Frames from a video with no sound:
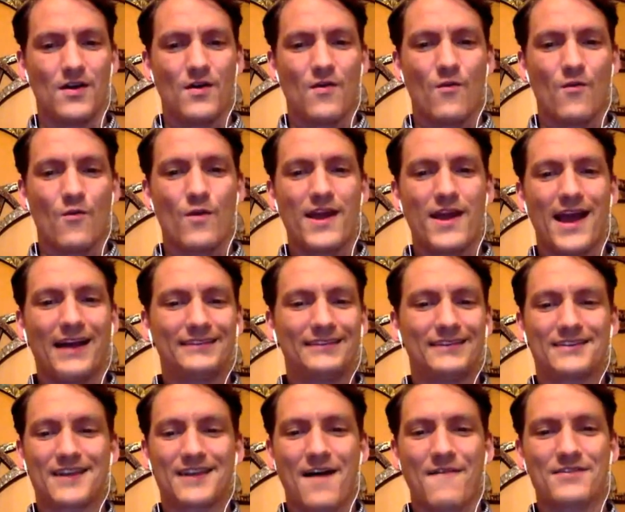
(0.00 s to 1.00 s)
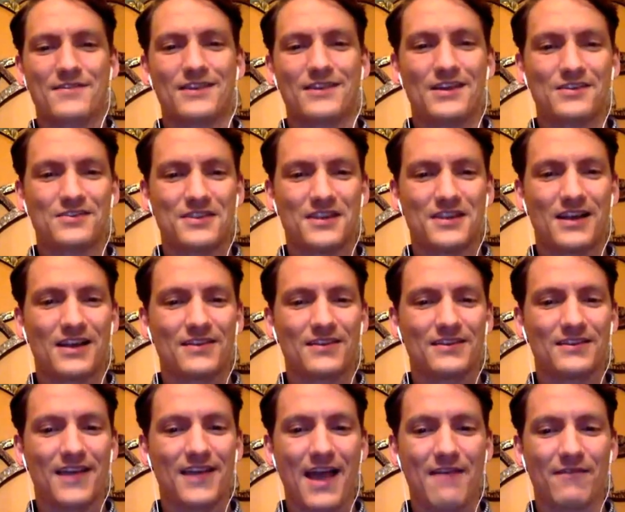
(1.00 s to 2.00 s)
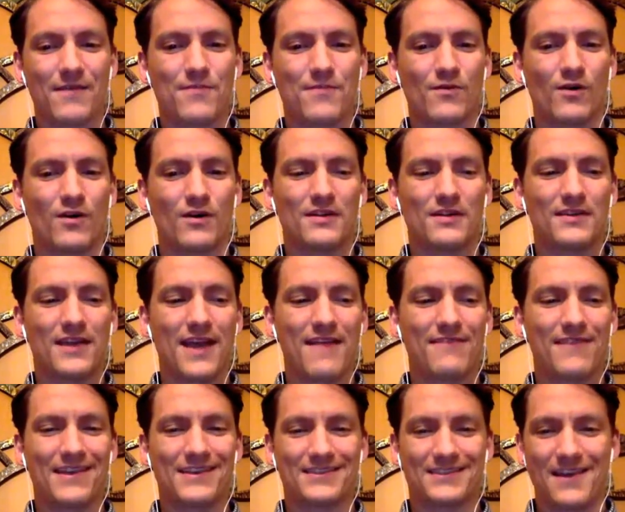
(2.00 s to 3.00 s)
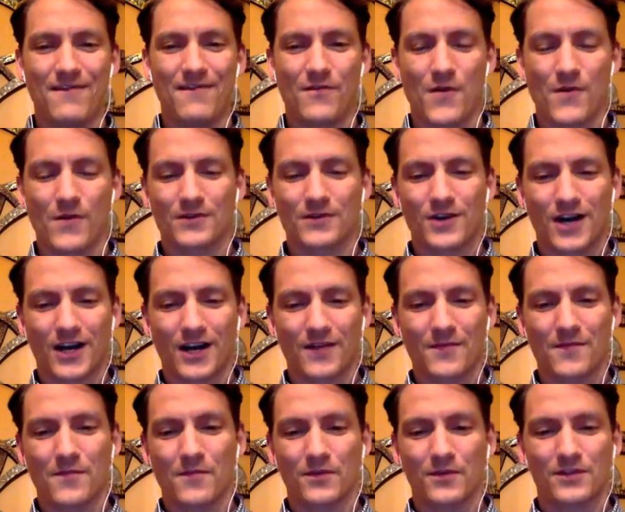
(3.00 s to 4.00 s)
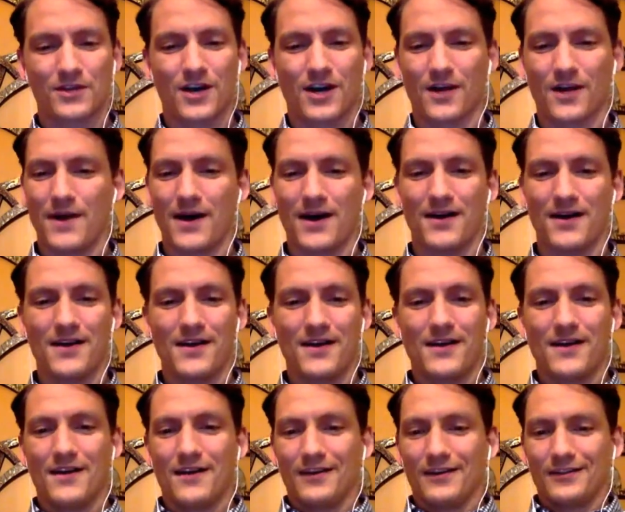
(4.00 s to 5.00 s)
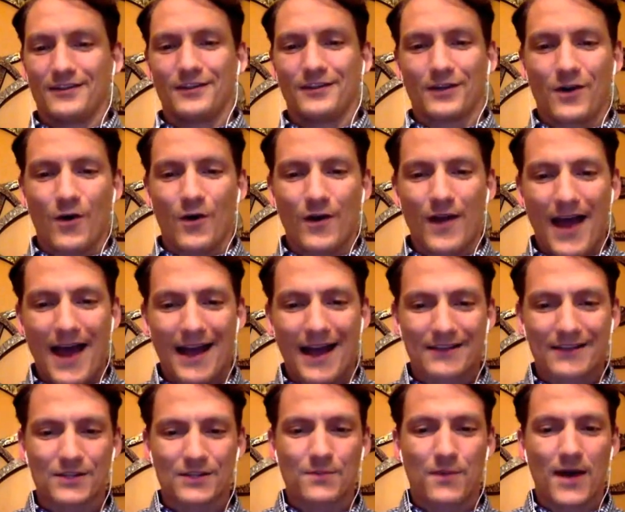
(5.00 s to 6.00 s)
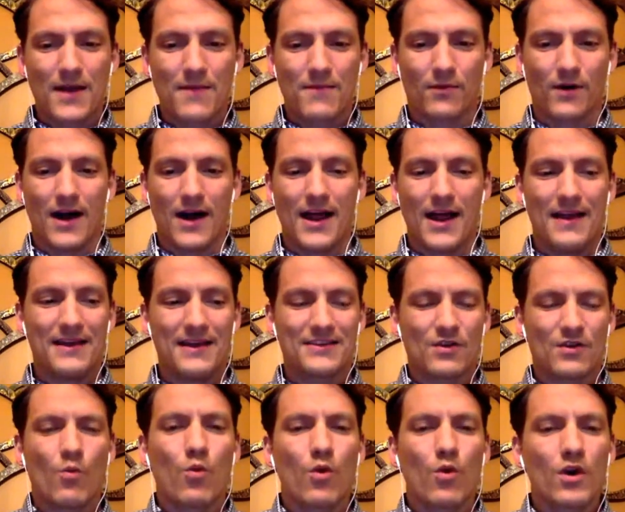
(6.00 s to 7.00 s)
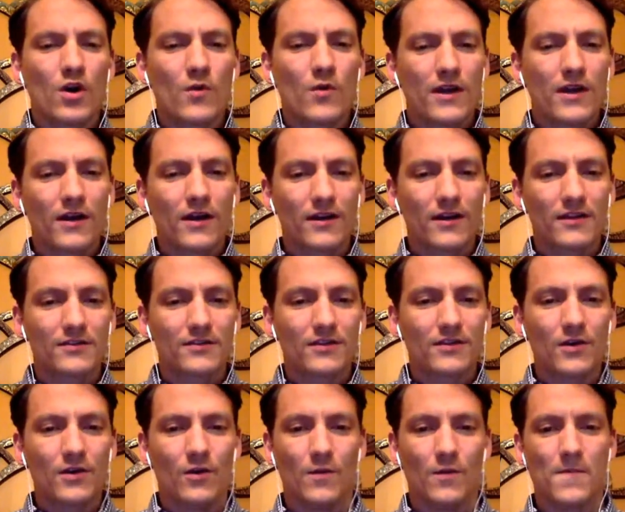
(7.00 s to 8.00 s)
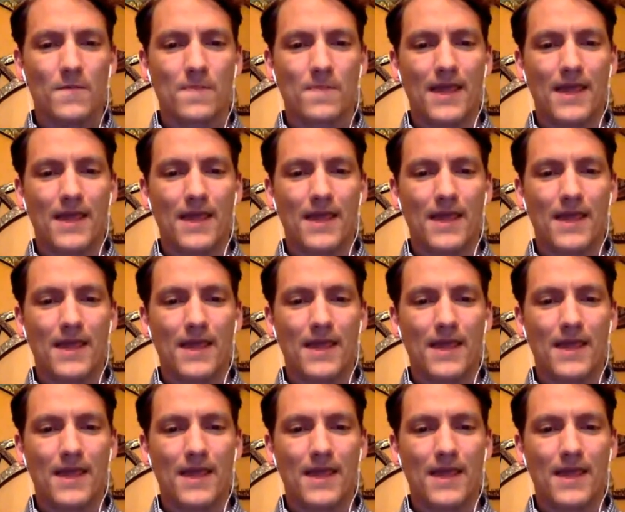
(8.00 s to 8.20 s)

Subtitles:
We had this conversation the other day, right on the day of Thanksgiving. We're talking about the Dakota Access Pipeline. And they said, what are we going to do?